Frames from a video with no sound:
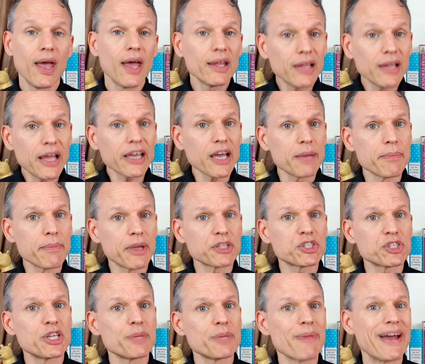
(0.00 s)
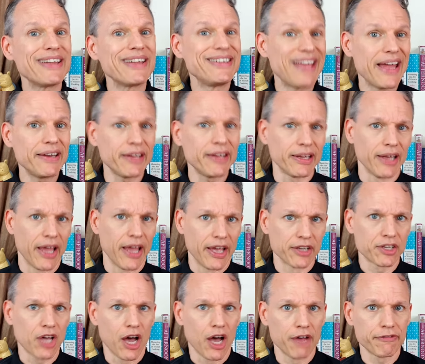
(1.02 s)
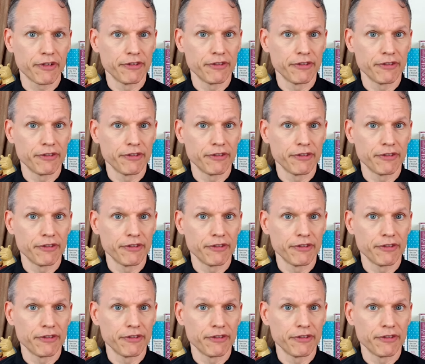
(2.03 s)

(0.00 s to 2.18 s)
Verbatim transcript: And like I mentioned in my dandelion coffee